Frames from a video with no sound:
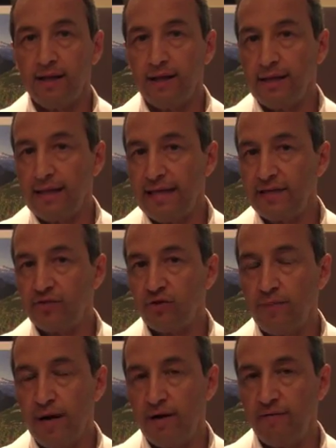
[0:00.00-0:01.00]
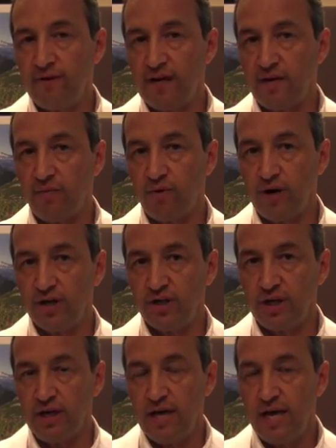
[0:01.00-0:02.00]
lesser amount of
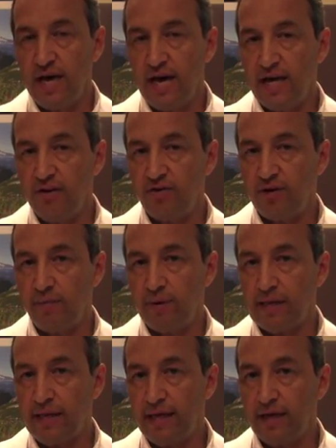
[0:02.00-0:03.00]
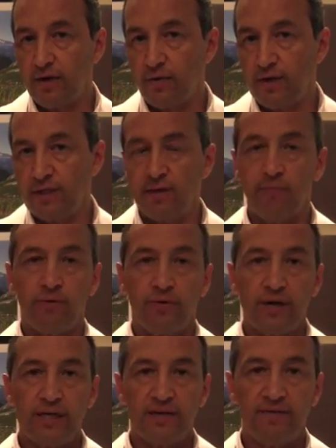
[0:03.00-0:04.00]
decompression, and you typically increase it
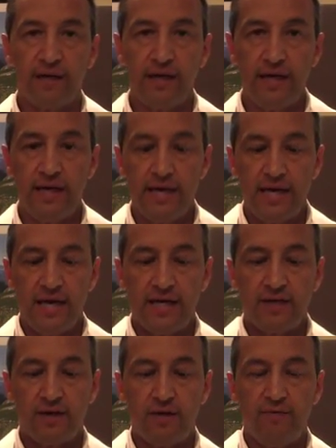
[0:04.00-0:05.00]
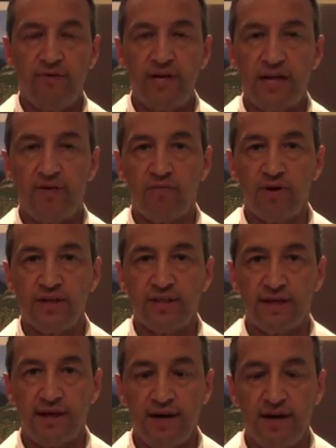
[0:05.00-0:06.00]
progressively until you've
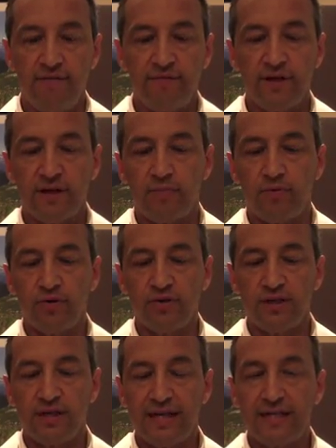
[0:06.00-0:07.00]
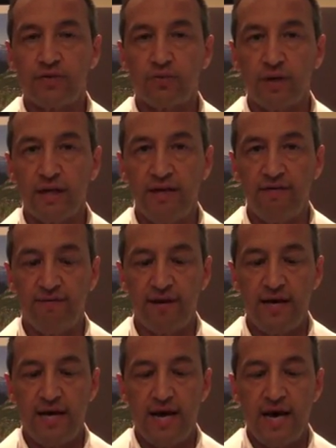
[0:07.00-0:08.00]
decompressed it enough that the person gets relief
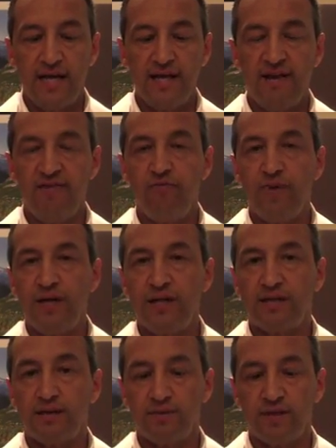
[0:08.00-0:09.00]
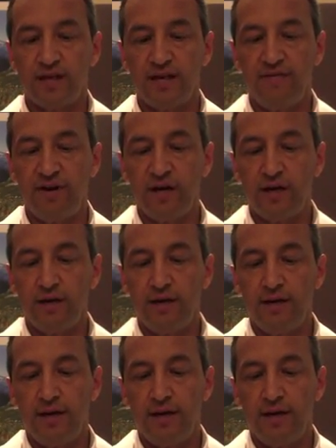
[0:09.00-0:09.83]
and that you've made some significant